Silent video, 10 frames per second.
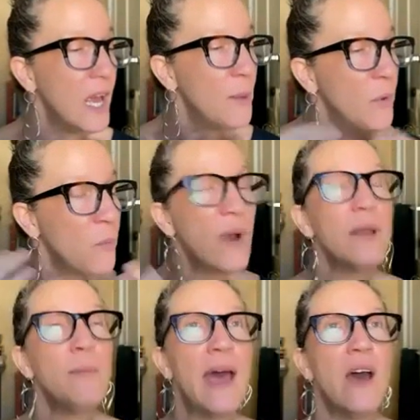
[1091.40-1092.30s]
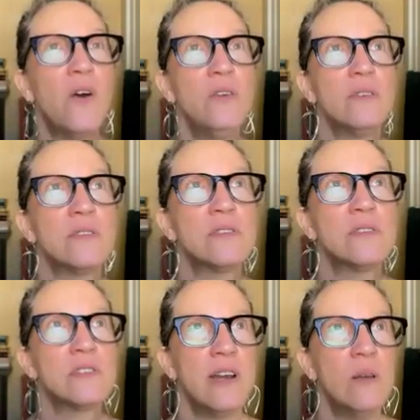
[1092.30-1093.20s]
But what about
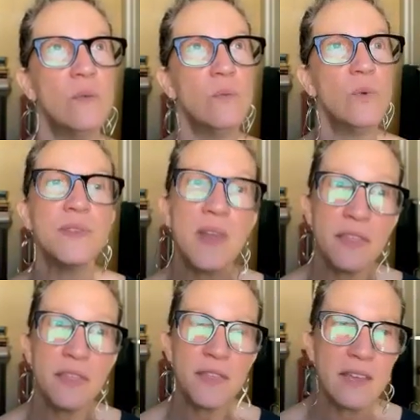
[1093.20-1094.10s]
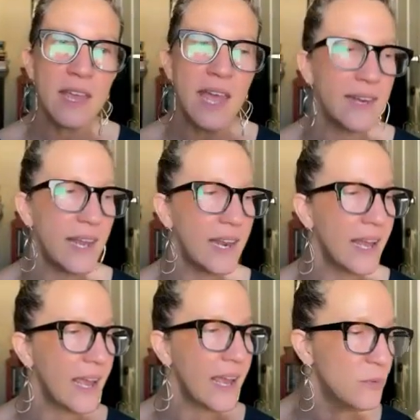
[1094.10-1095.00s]
starting with nothing? And
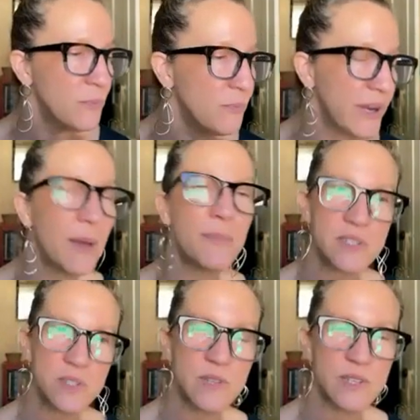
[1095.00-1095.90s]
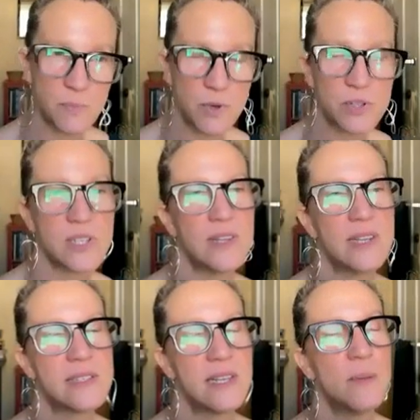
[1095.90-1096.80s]
I bring up this person
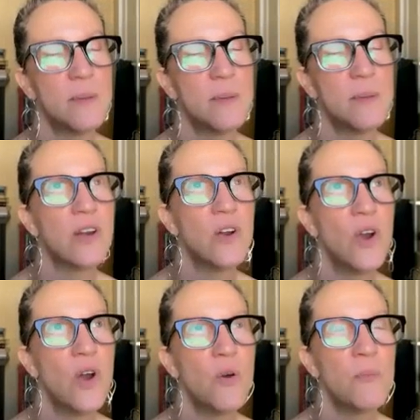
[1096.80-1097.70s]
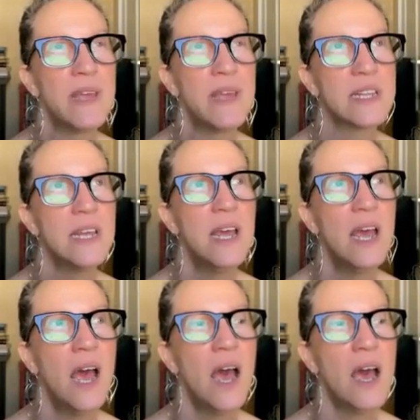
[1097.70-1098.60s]
that's in the book and her home. And
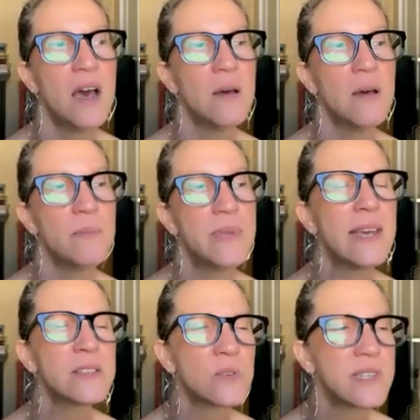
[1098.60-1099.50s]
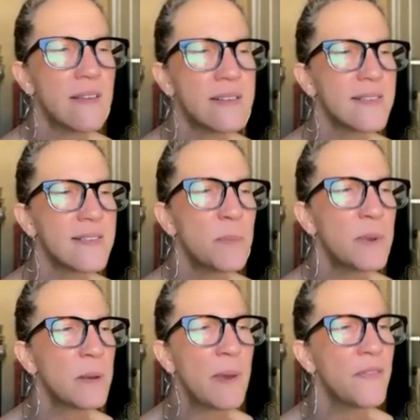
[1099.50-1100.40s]
so tell us a little
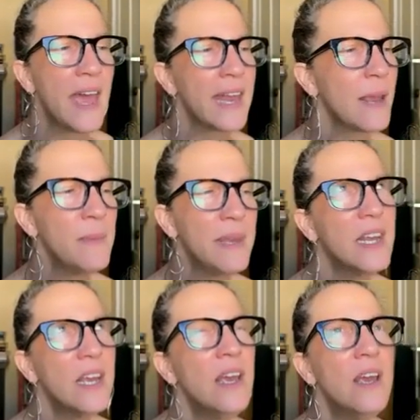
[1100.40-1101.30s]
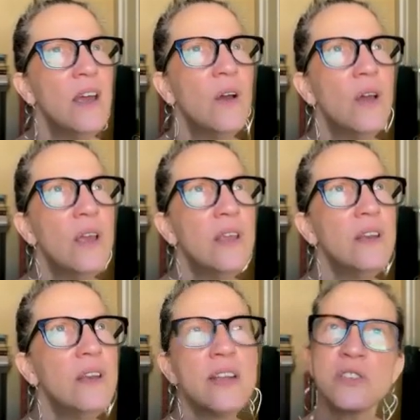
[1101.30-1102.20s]
bit about that. I mean,
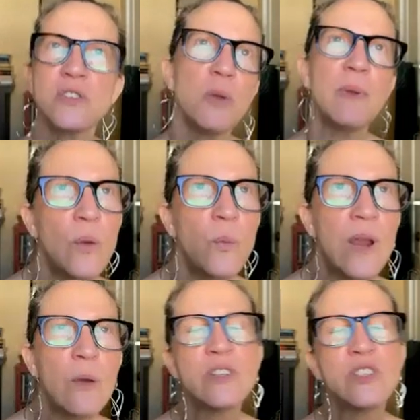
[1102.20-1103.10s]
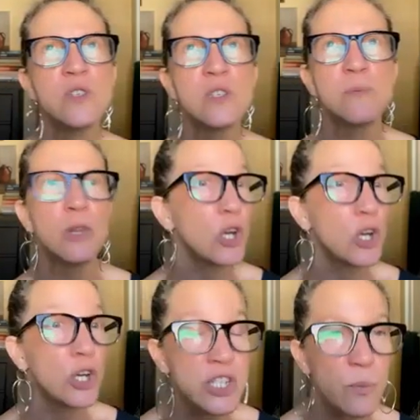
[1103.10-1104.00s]
not just her, but where would you
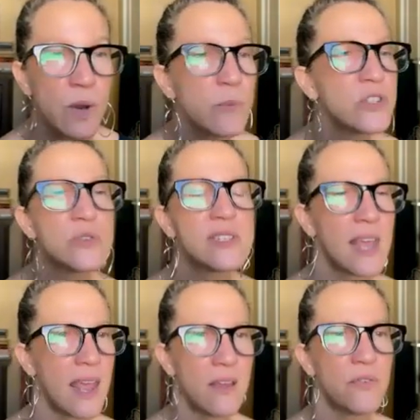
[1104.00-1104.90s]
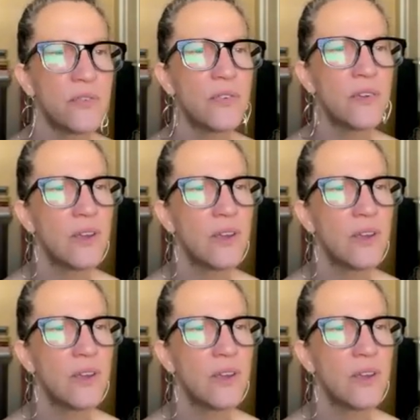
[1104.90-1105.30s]
splurge and where would you save?